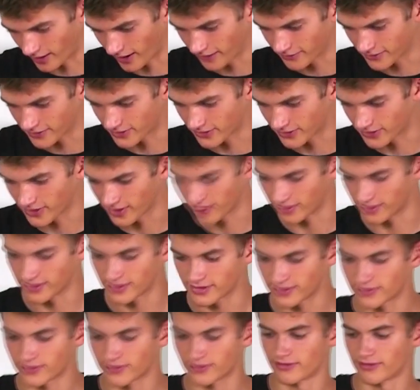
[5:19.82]
have to say,
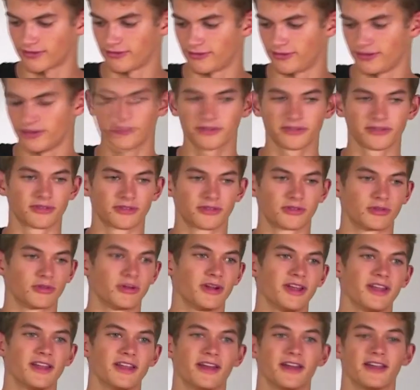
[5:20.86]
this feels great.